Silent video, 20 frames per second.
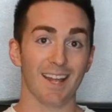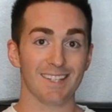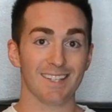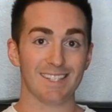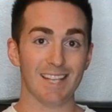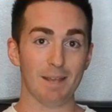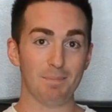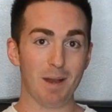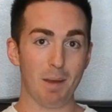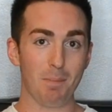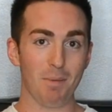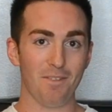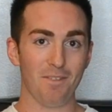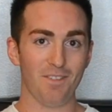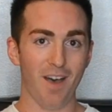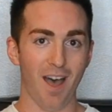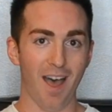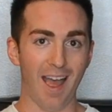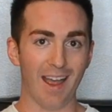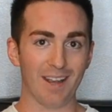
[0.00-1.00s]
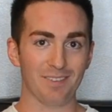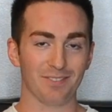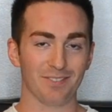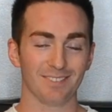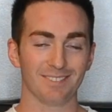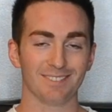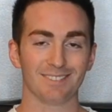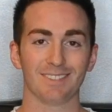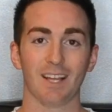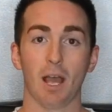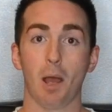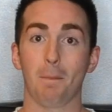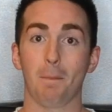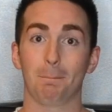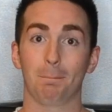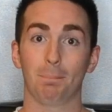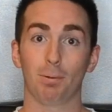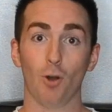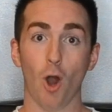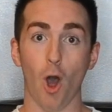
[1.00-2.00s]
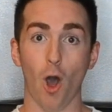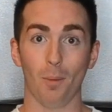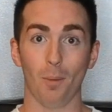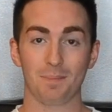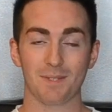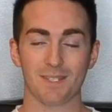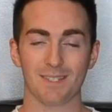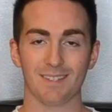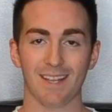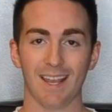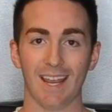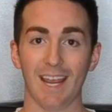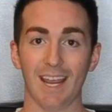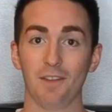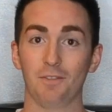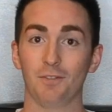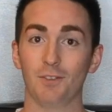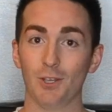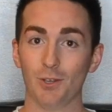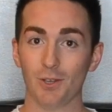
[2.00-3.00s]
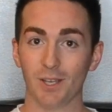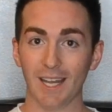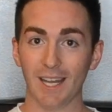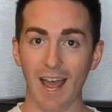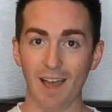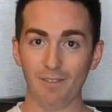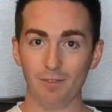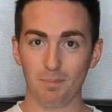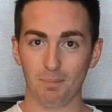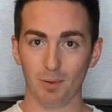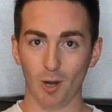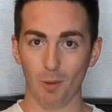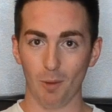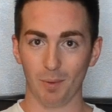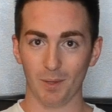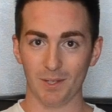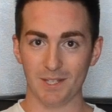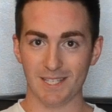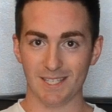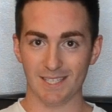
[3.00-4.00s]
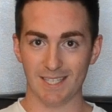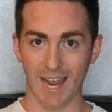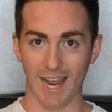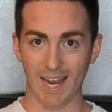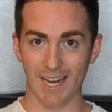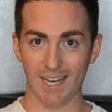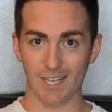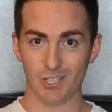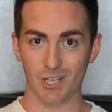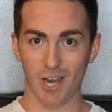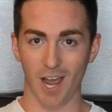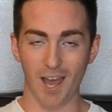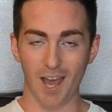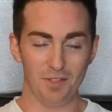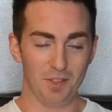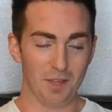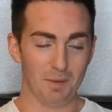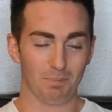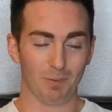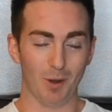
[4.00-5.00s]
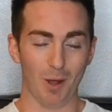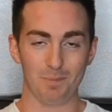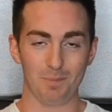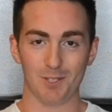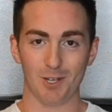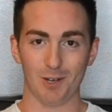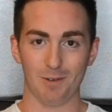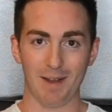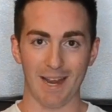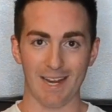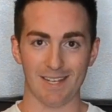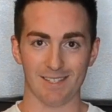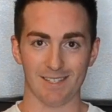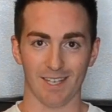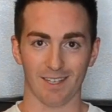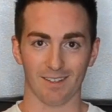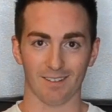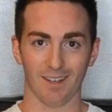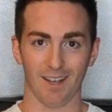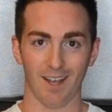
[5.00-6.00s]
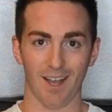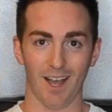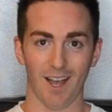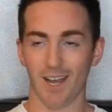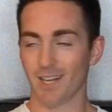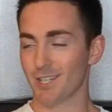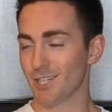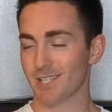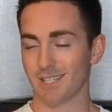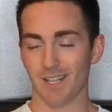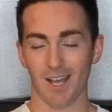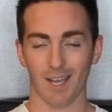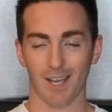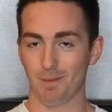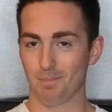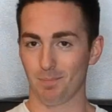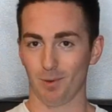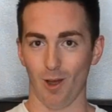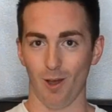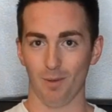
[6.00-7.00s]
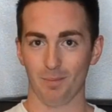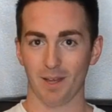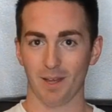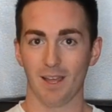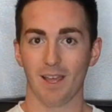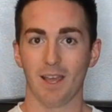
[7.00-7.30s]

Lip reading: Tip number 5, props. If you can have a prop on stage, I think props are amazing. I just like a prop.